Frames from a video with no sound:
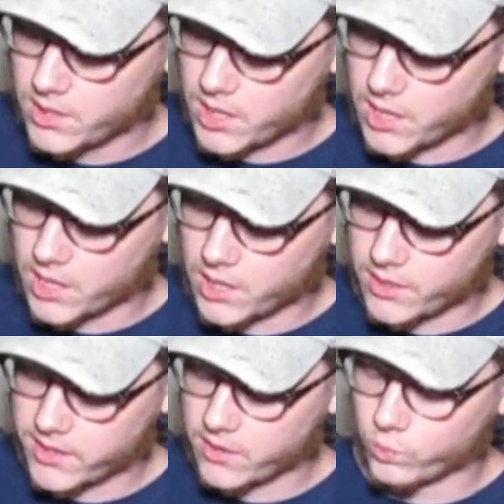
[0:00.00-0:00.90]
Uh,
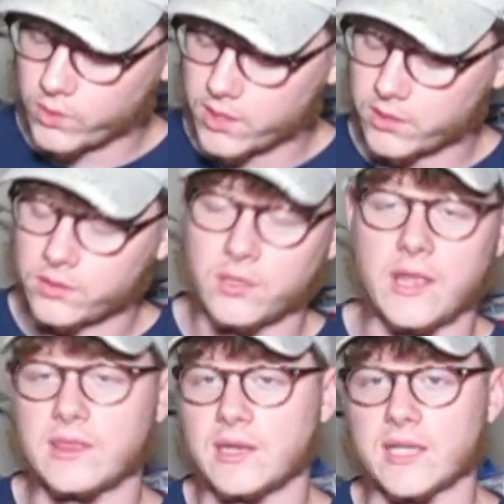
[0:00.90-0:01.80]
then we're,
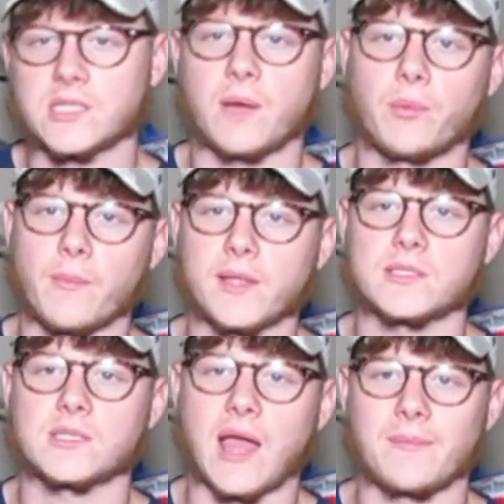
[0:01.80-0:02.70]
in the next couple
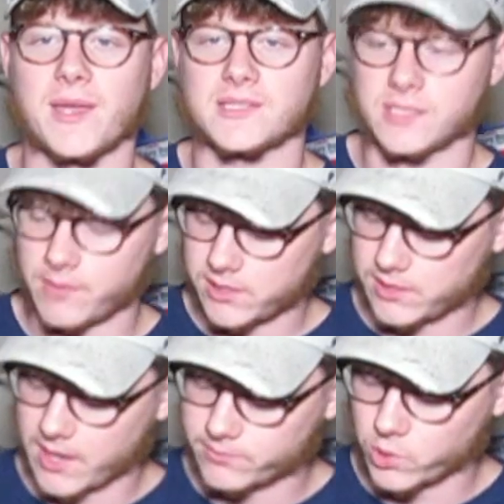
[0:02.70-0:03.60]
months, I'm estimating
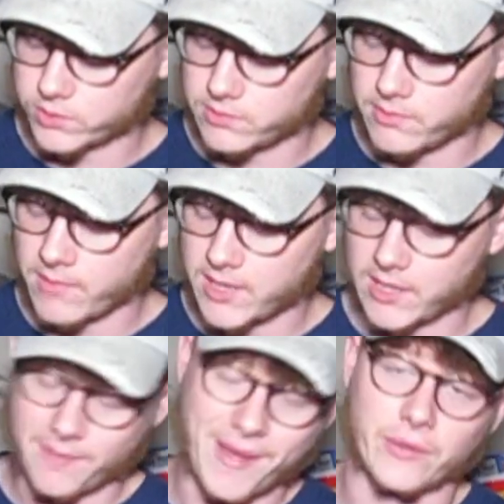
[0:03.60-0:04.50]
that I'm going to be
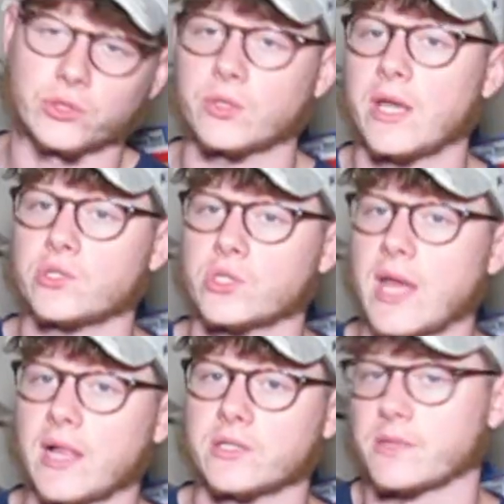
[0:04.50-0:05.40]
making about
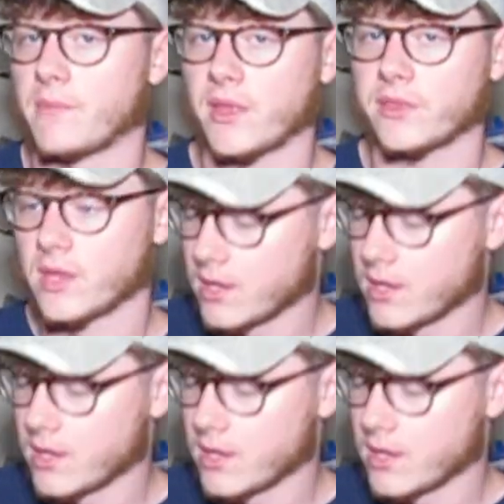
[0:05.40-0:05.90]
$300 a month.